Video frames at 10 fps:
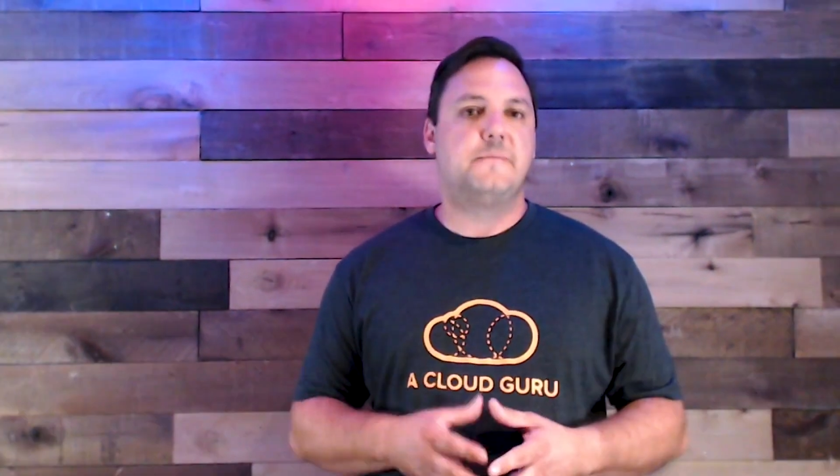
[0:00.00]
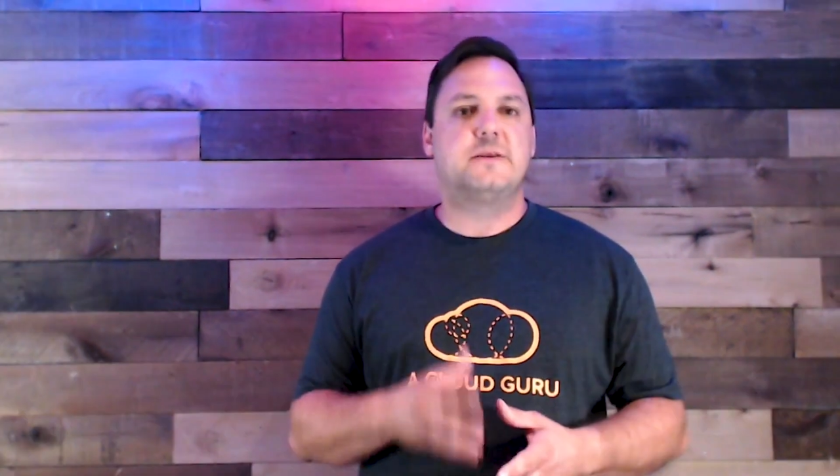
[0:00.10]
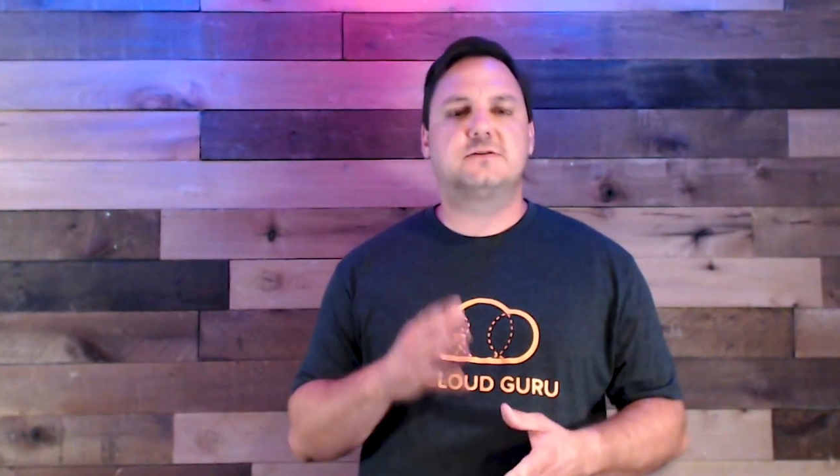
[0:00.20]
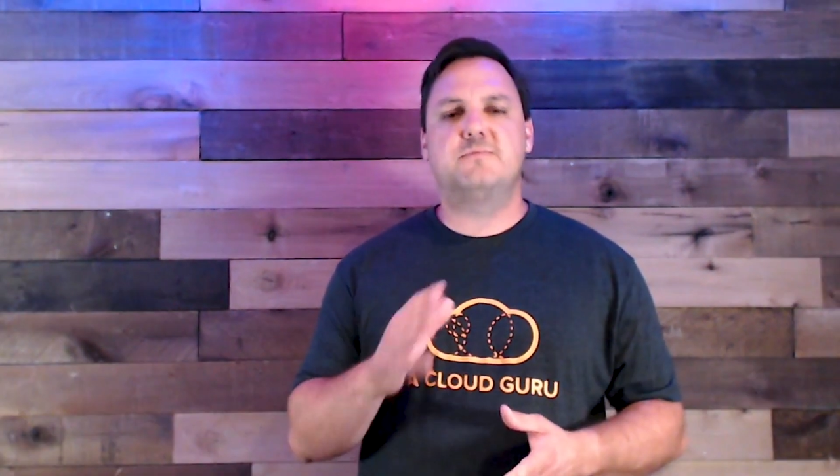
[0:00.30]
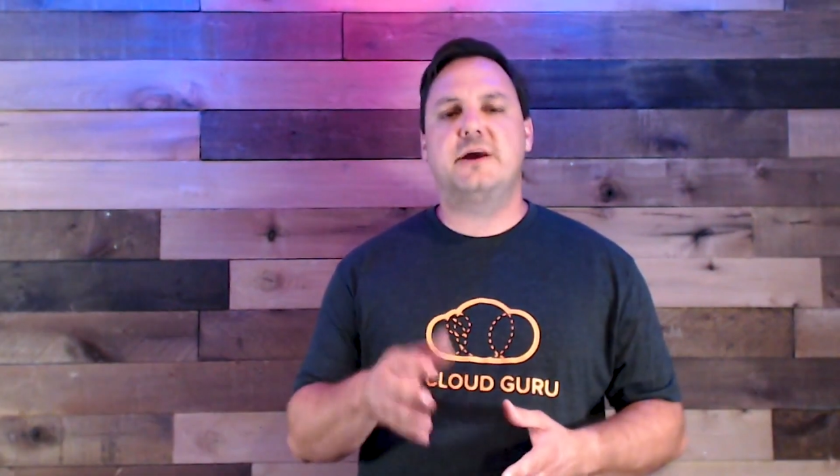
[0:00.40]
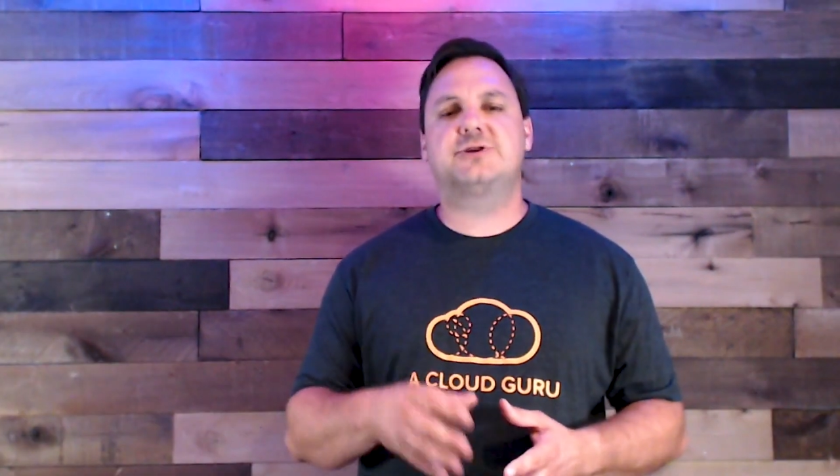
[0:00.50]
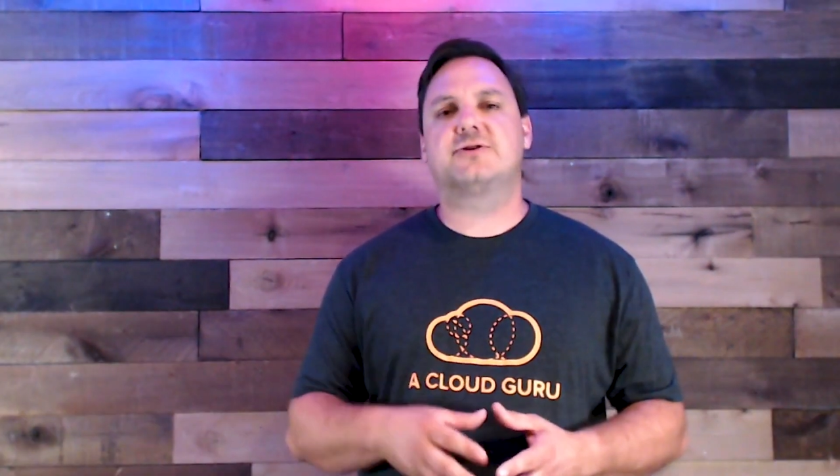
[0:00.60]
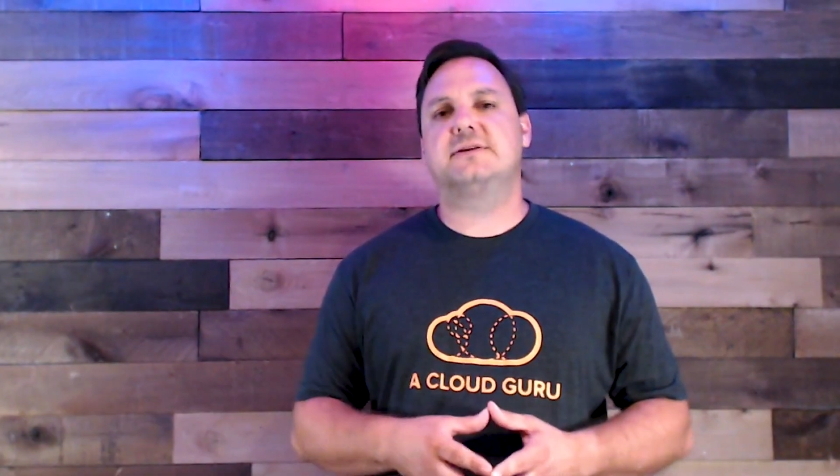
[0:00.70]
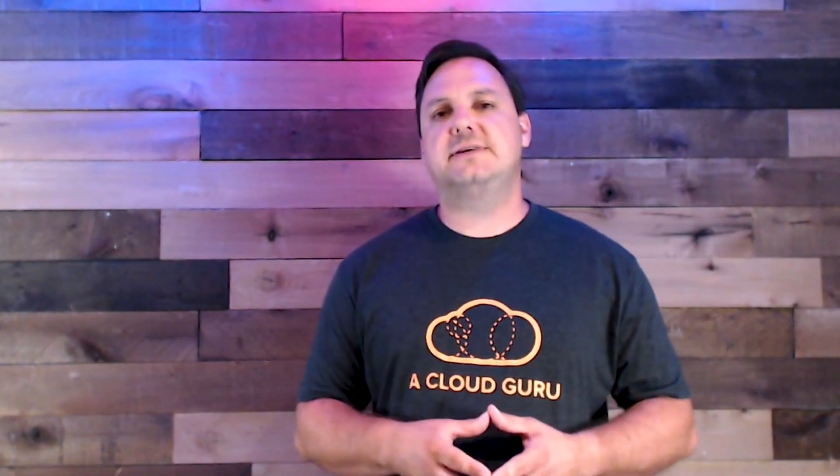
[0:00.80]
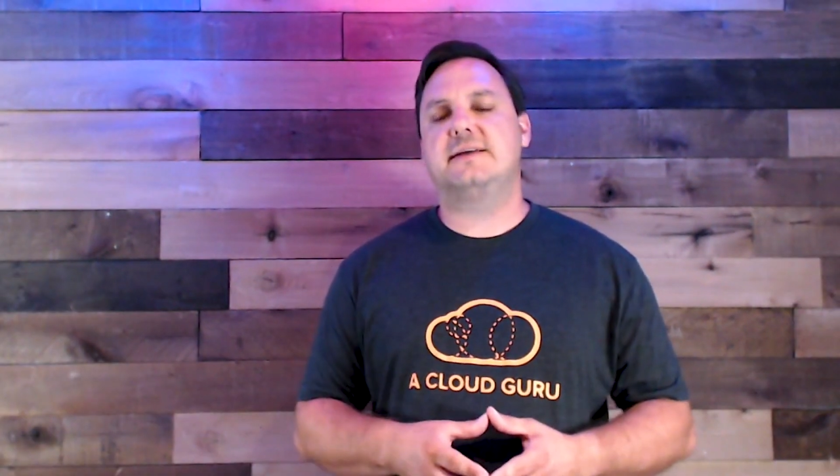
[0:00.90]
So make sure
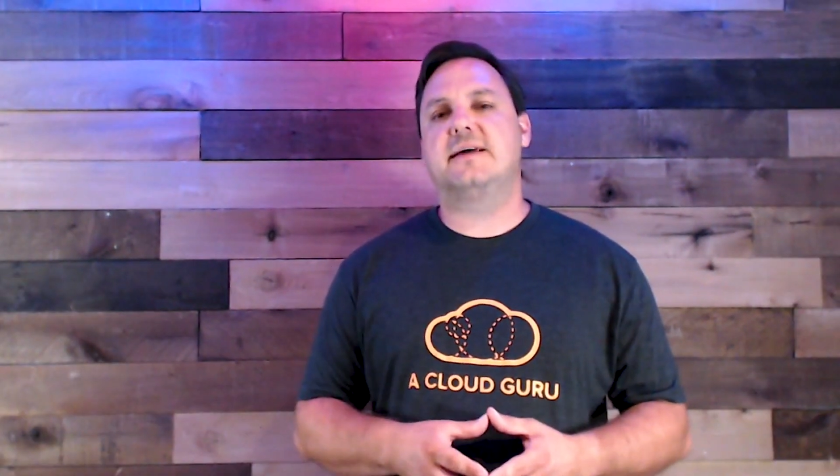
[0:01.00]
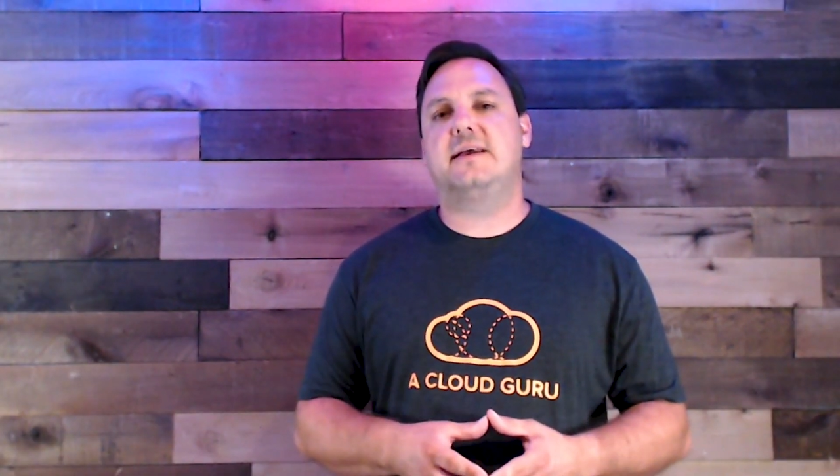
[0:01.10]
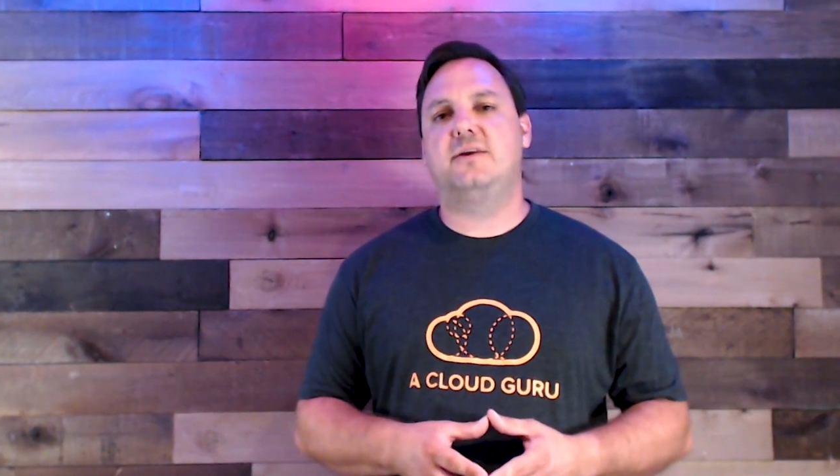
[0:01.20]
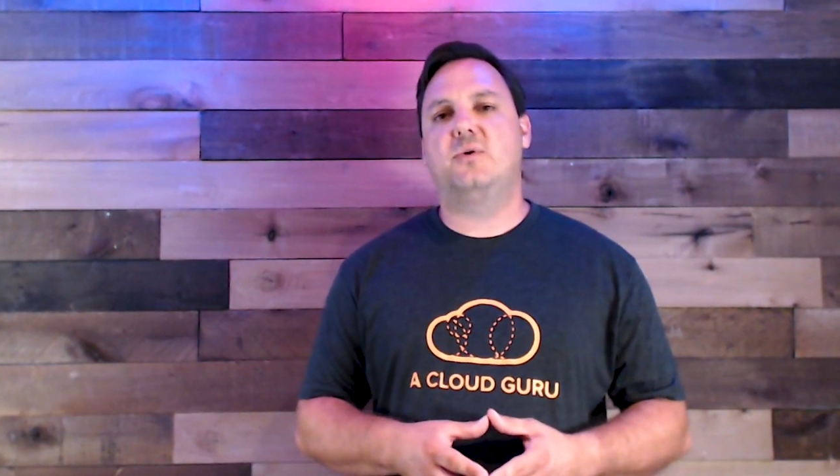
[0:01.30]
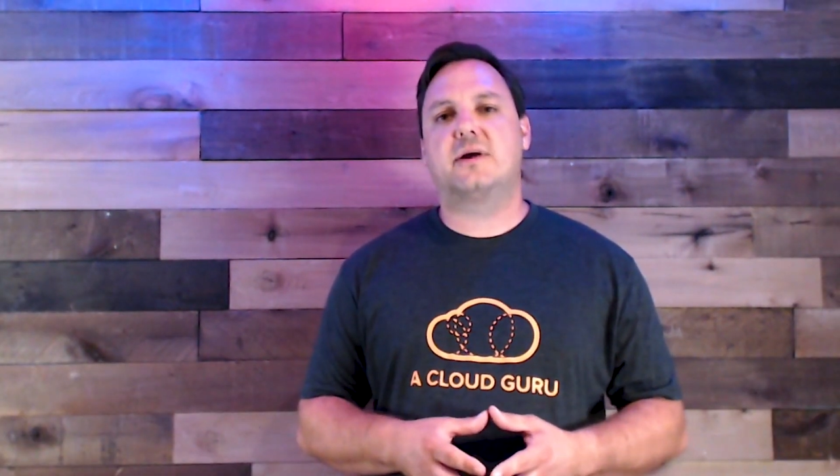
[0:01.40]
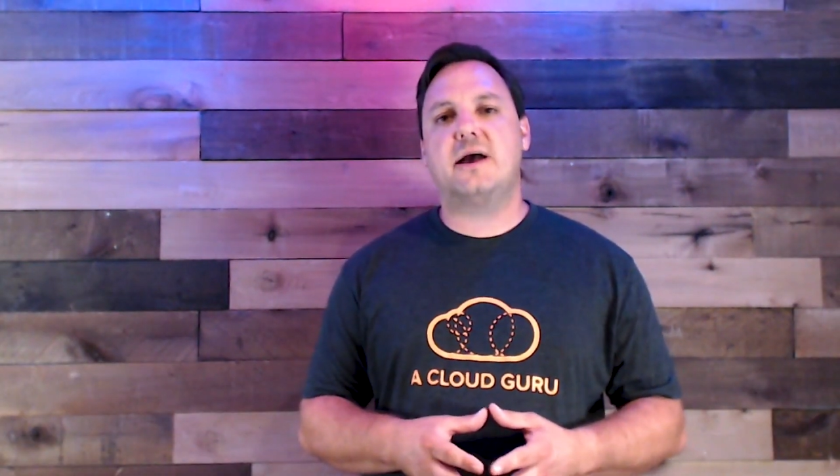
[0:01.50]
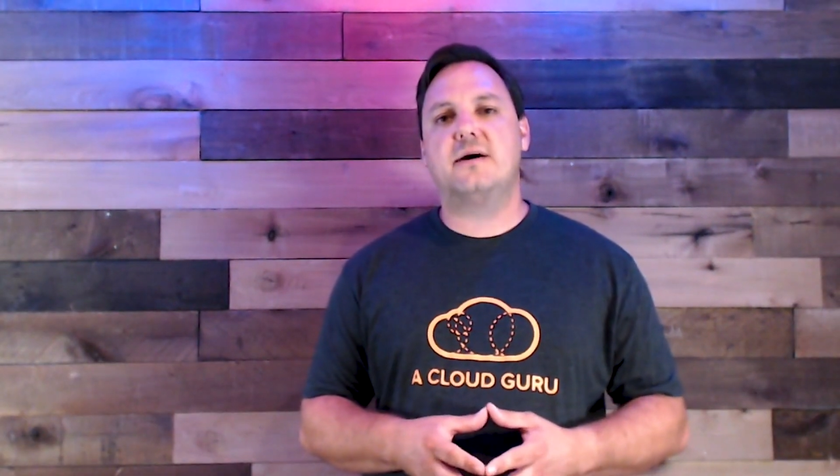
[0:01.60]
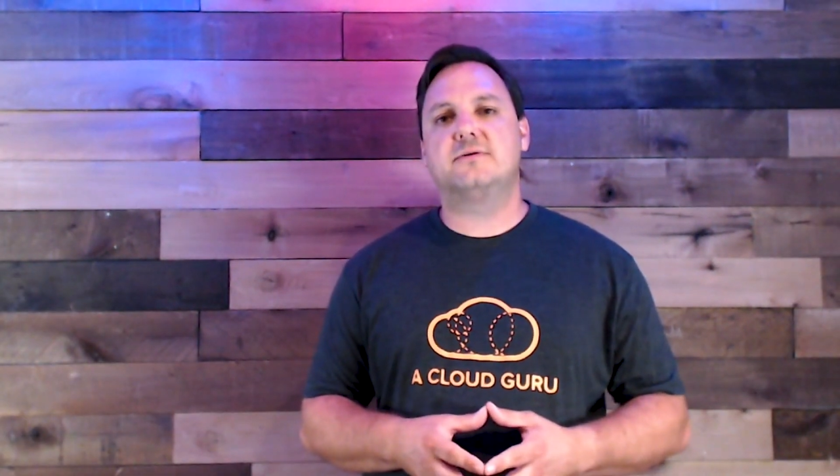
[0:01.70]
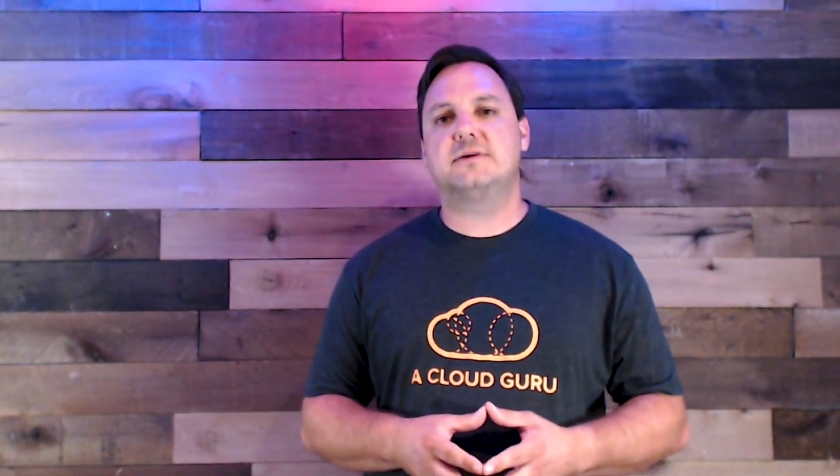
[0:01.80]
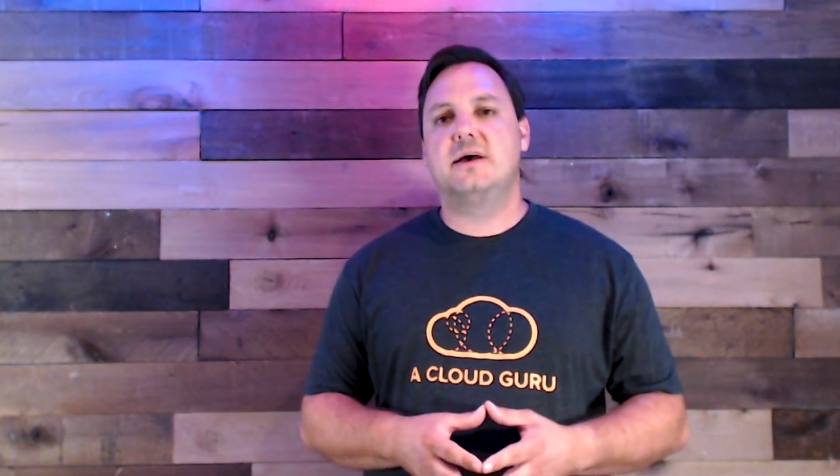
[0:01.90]
to take that into account